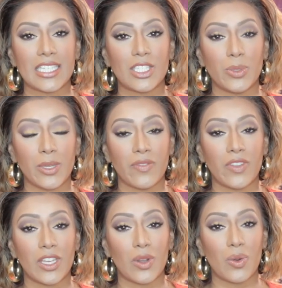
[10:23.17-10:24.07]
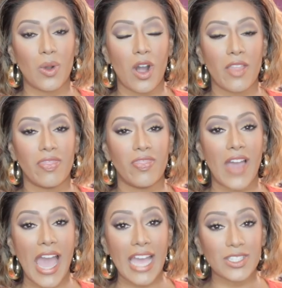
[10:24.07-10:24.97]
doing a video on
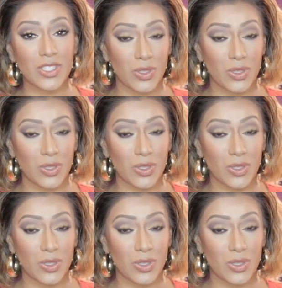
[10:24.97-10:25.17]
that